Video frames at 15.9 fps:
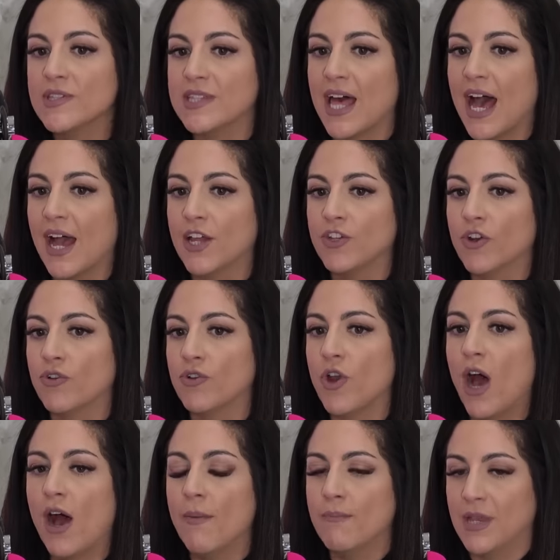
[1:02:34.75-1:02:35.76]
that you're
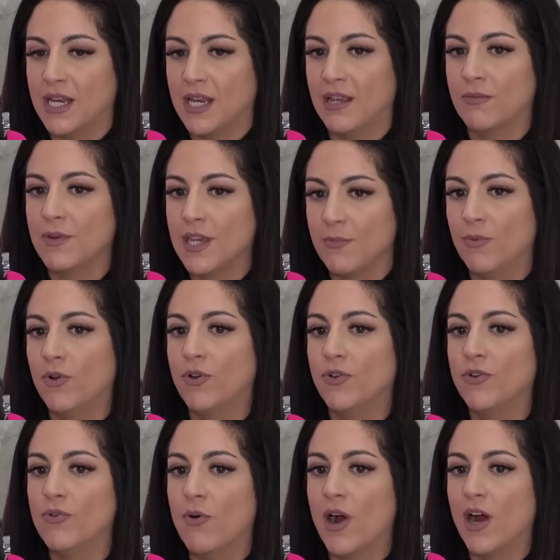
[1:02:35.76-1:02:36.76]
not meeting people
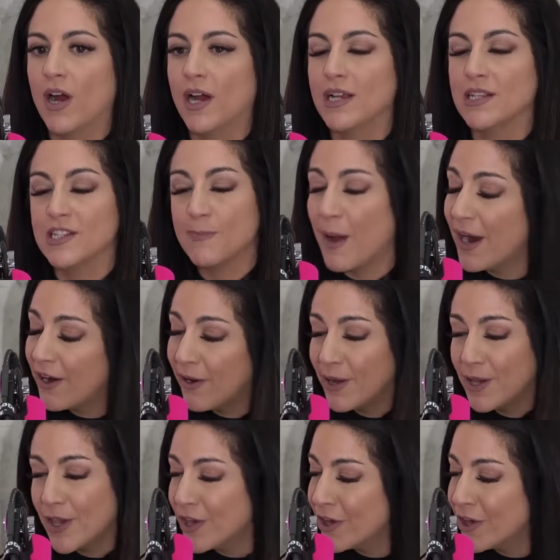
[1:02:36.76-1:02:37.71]
who are inspiring